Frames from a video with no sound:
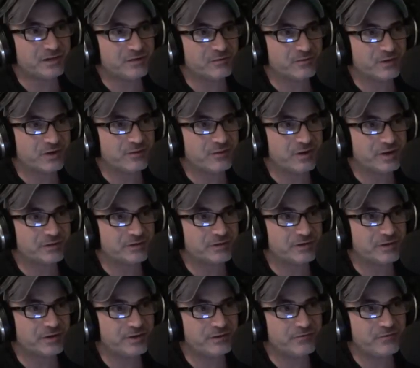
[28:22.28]
request
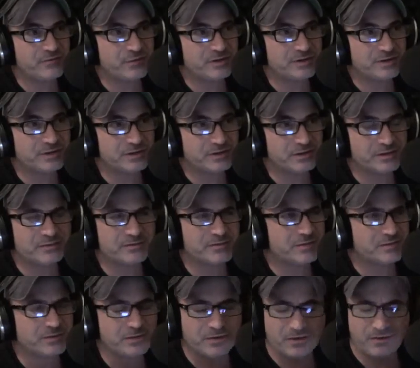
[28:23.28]
in
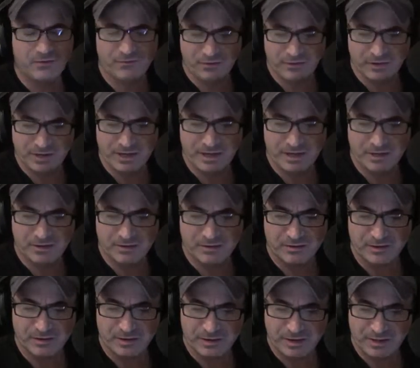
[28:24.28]
over a
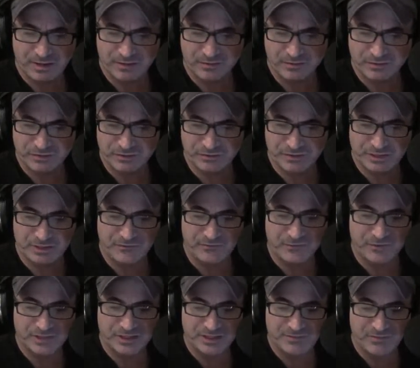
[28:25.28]
year. I think it was 13 or
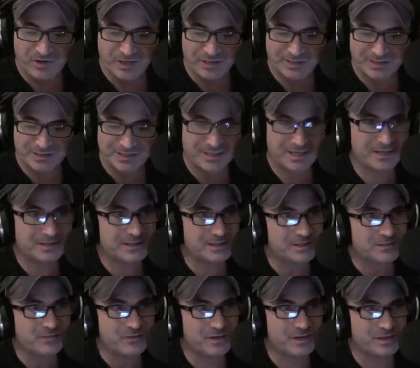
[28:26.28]
14 months to get
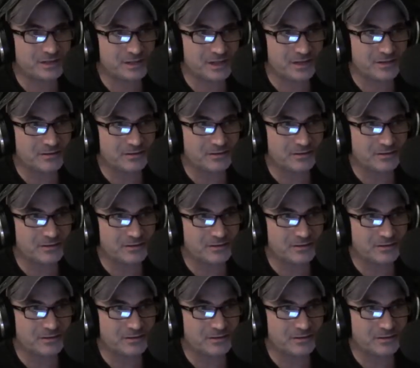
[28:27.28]
this footage out.